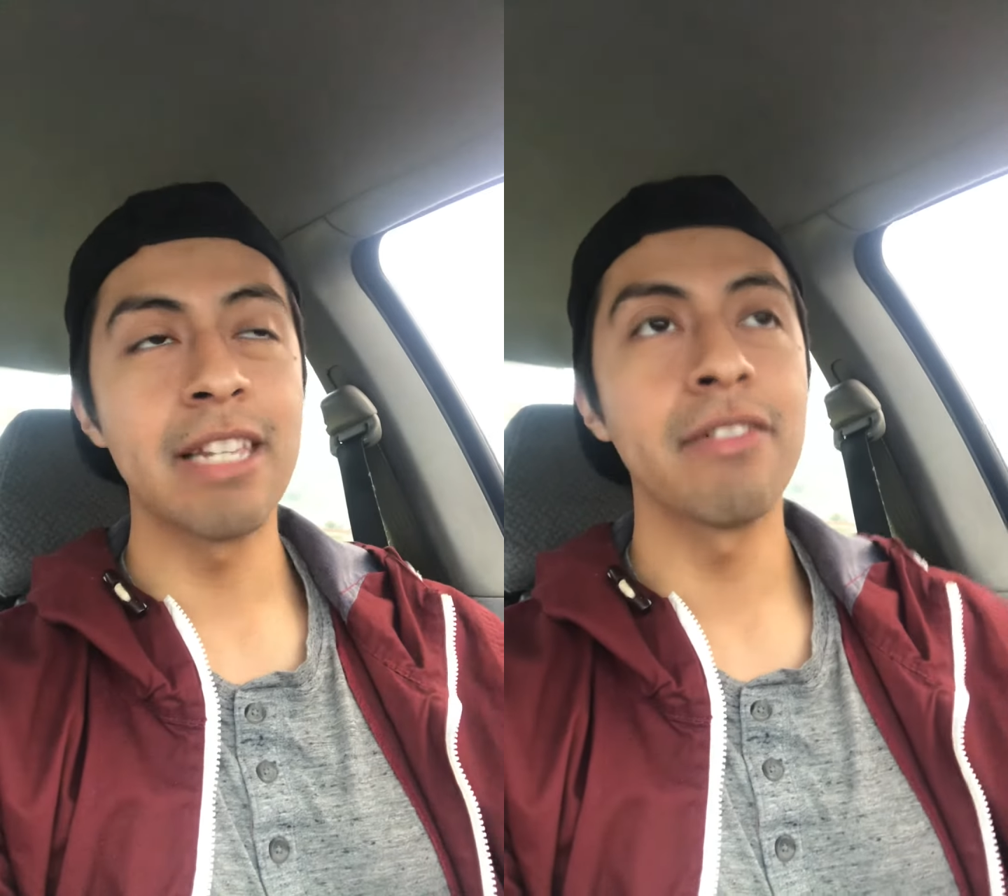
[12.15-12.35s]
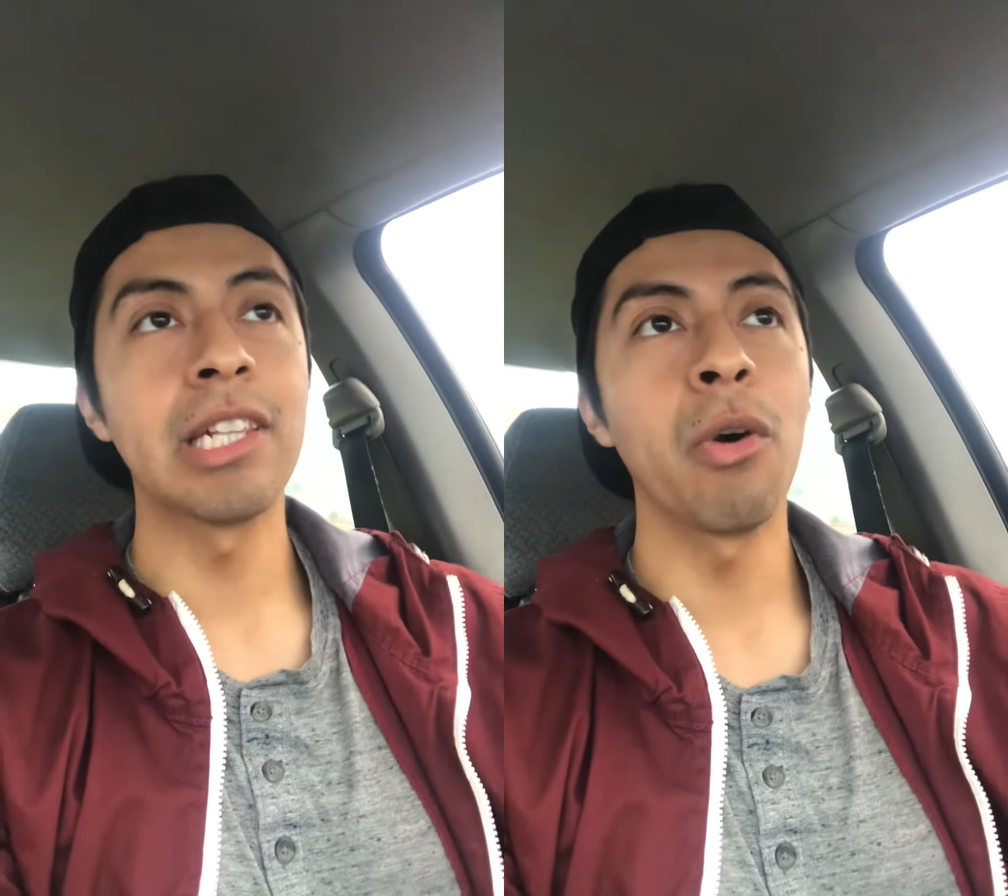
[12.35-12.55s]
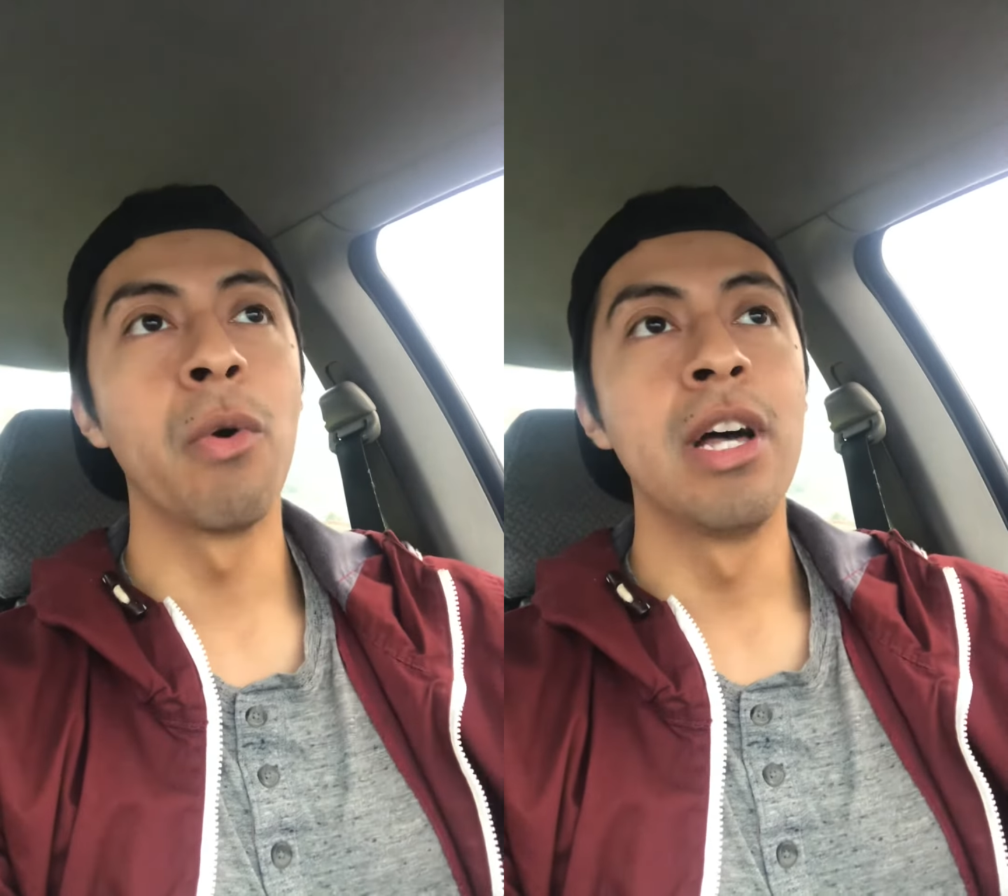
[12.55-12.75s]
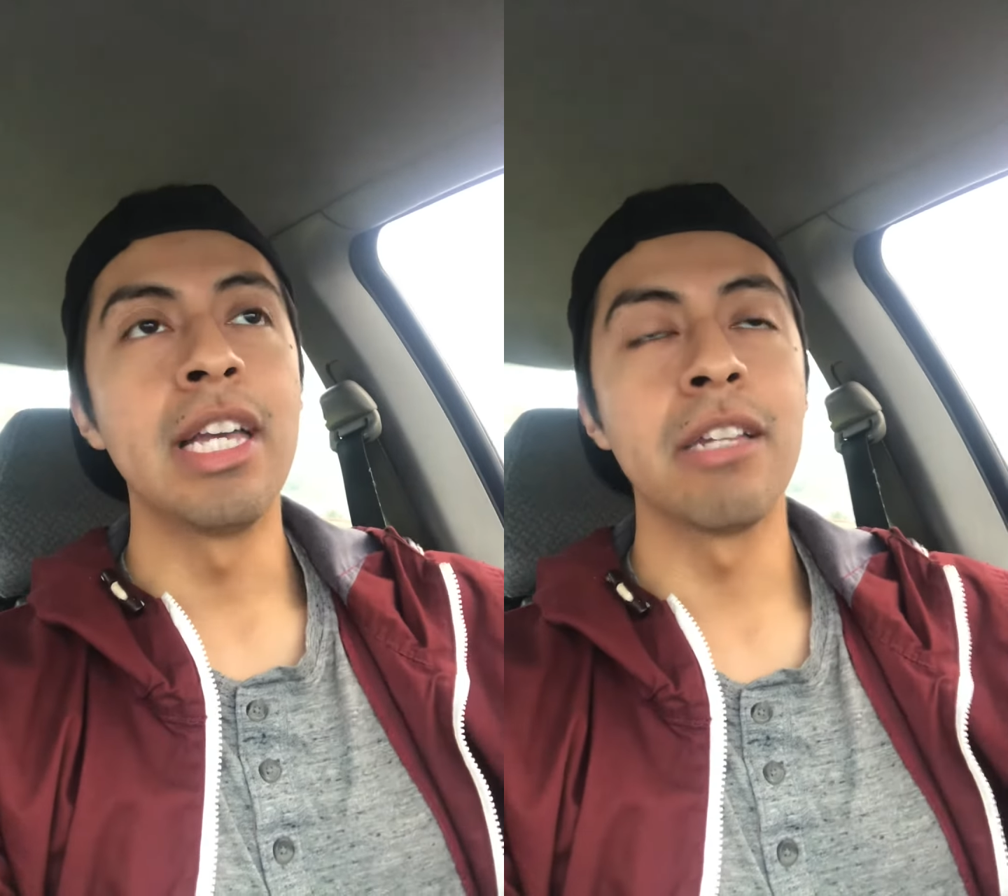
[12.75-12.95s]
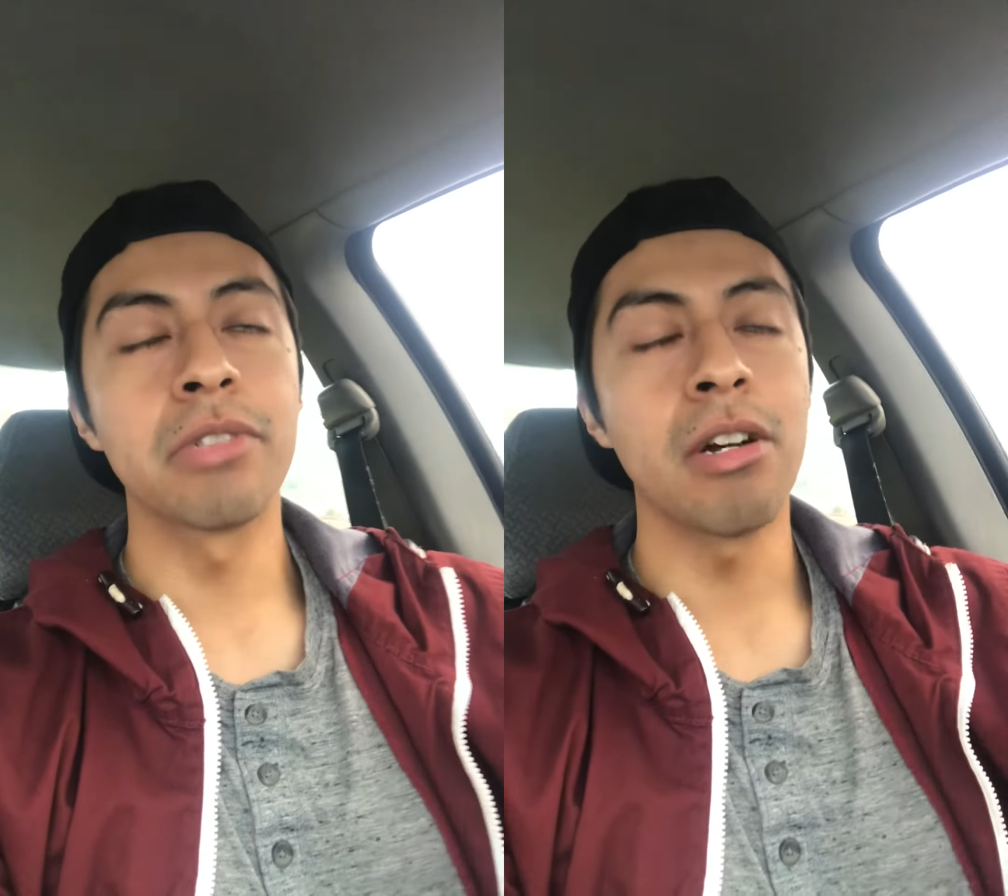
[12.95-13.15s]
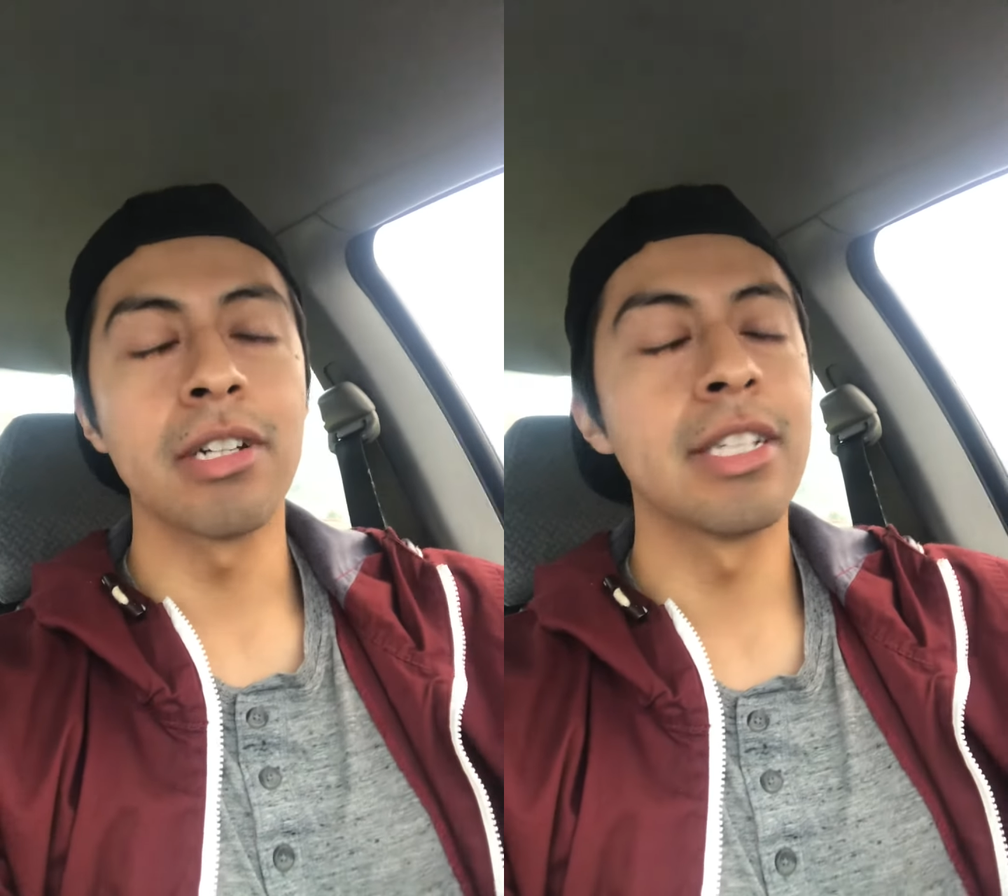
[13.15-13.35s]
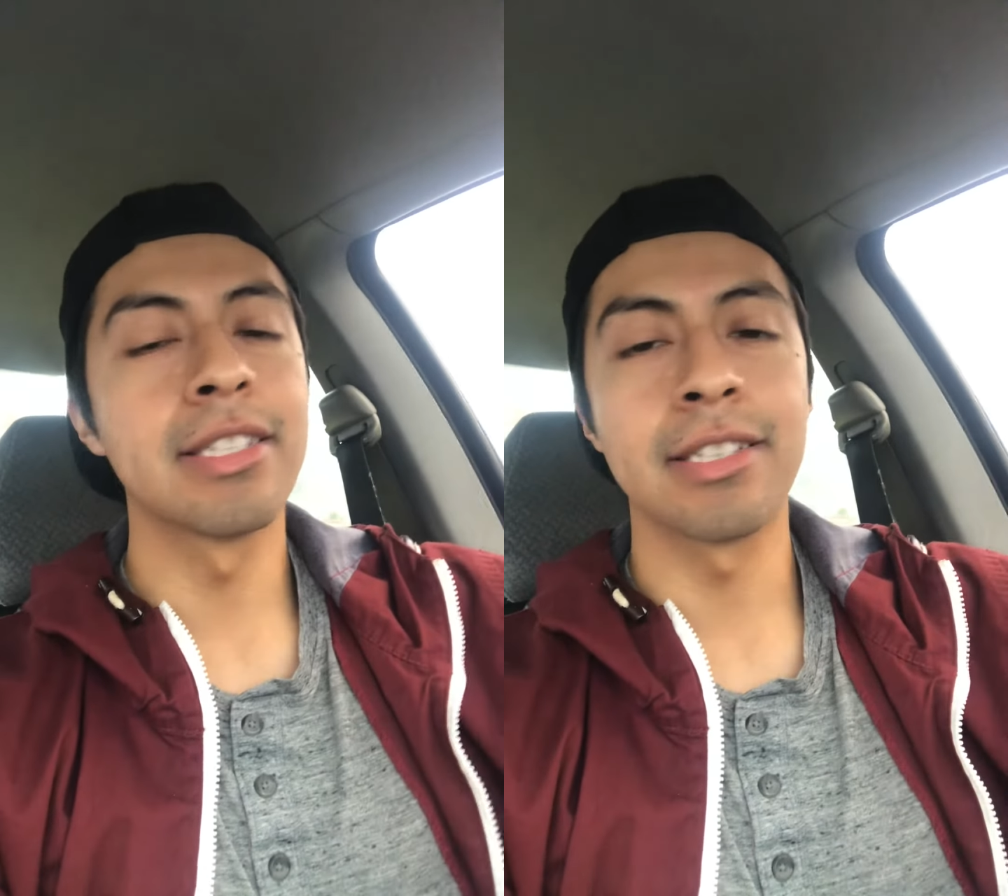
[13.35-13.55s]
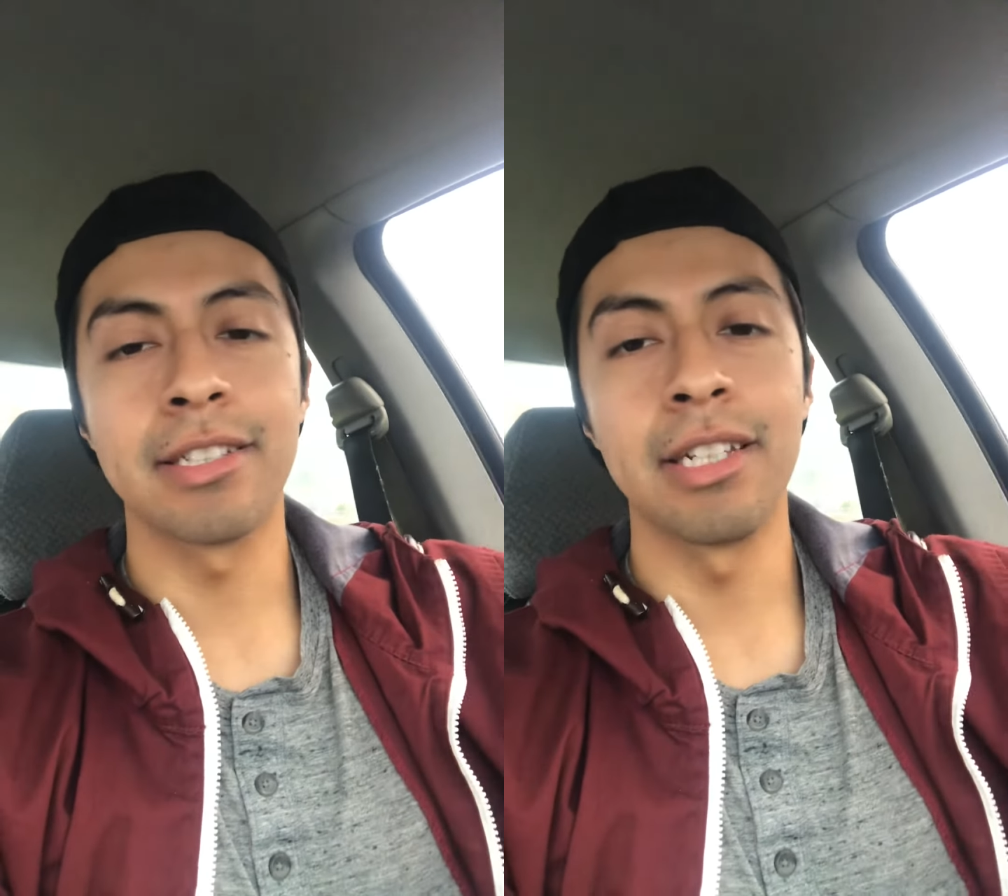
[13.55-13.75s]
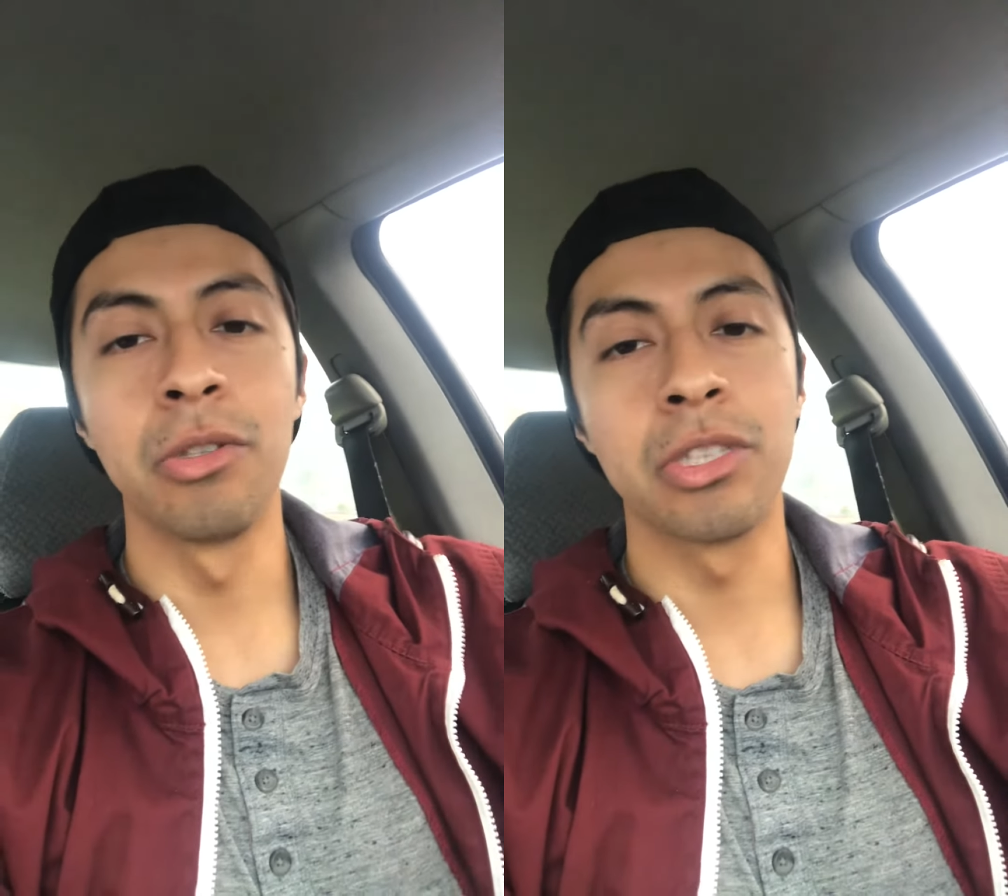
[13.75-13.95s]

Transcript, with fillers: even though he was talking to his,